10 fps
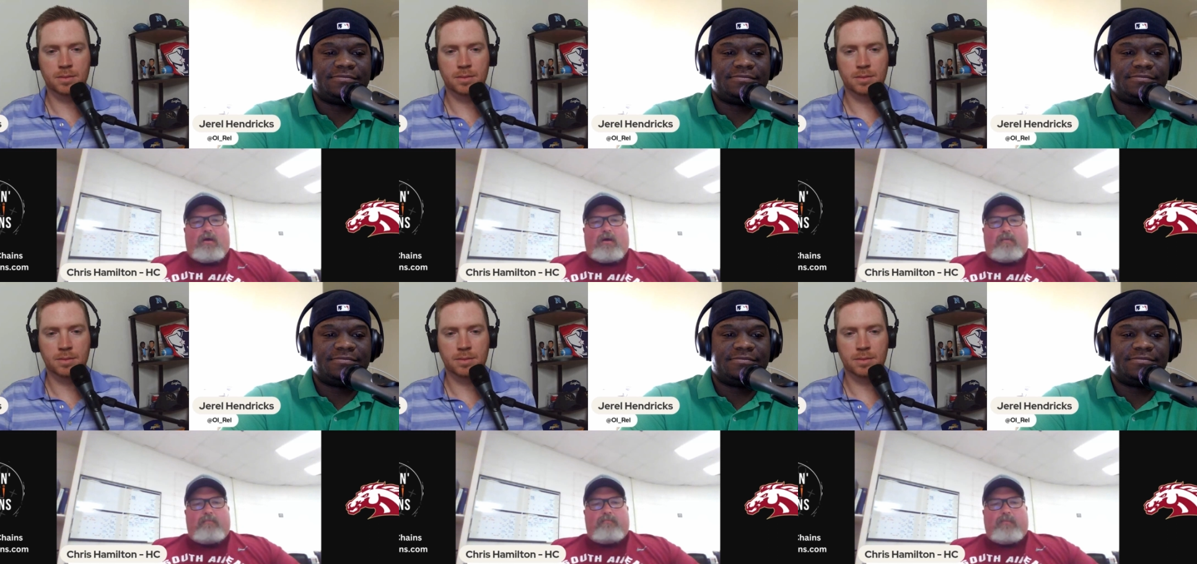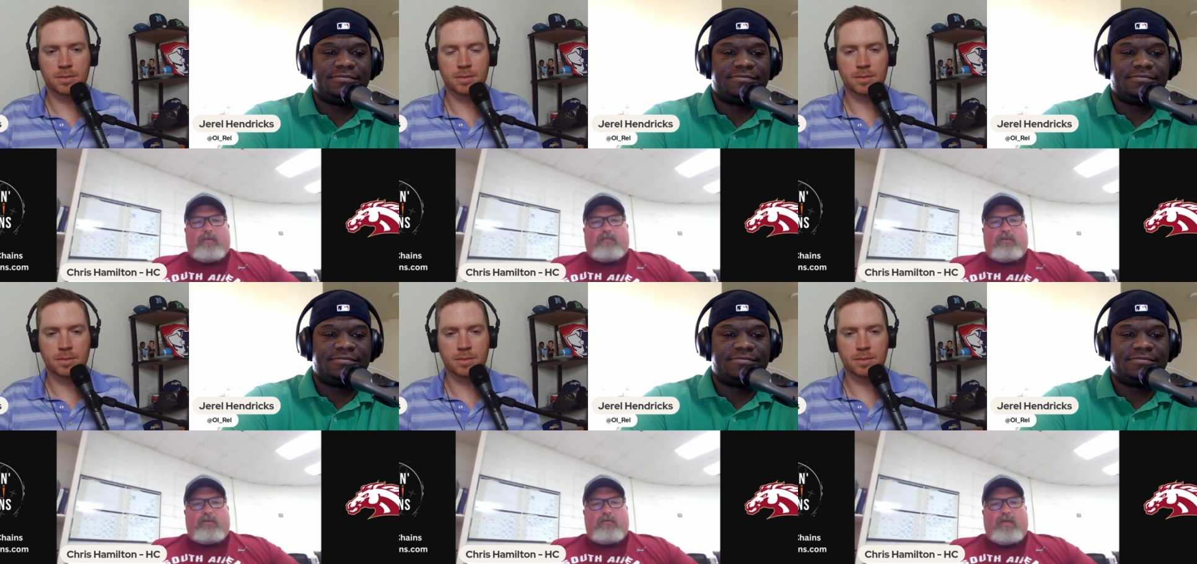Speaker 1: Um, if
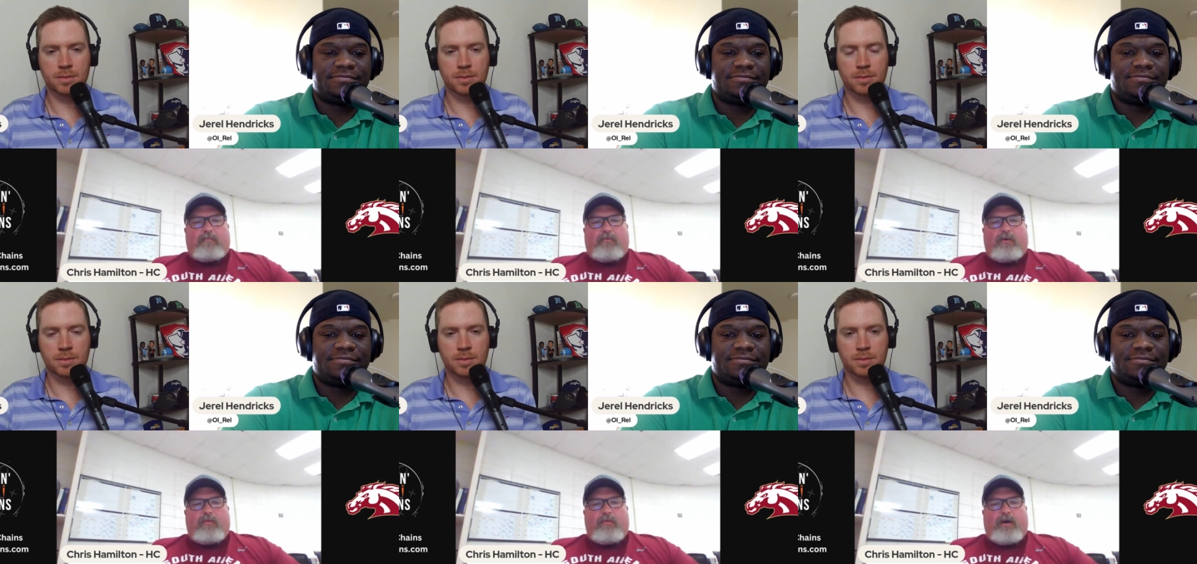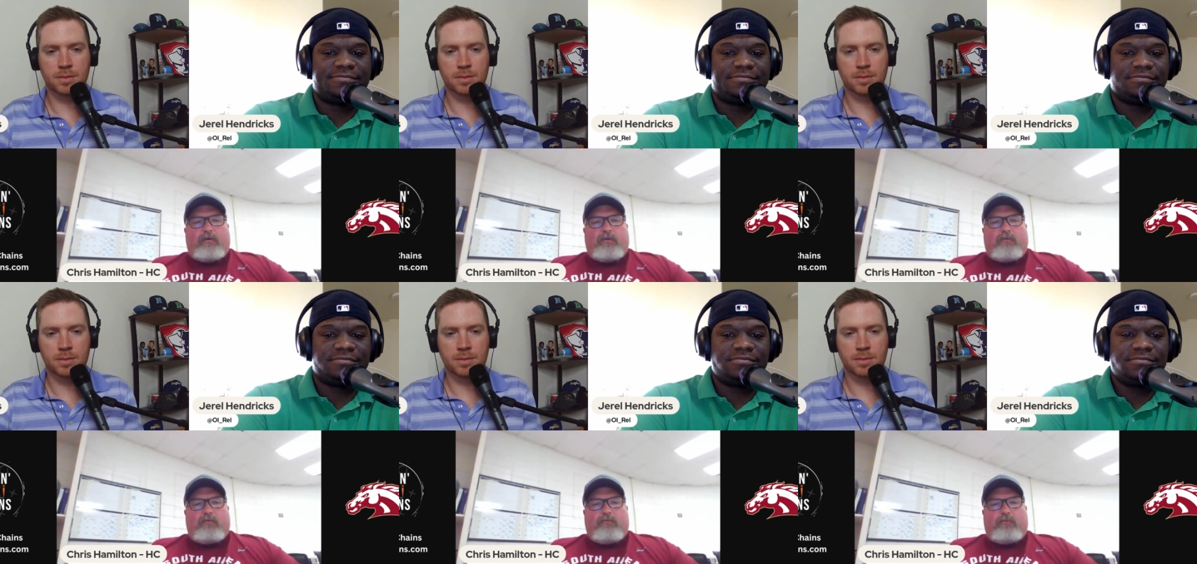you can do that pretty well,
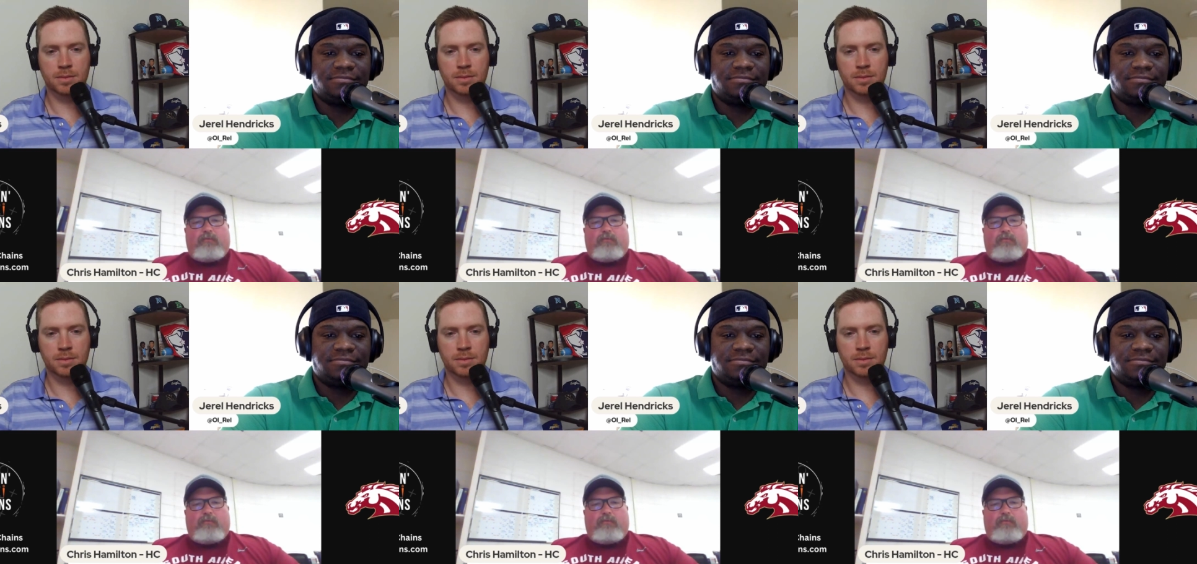you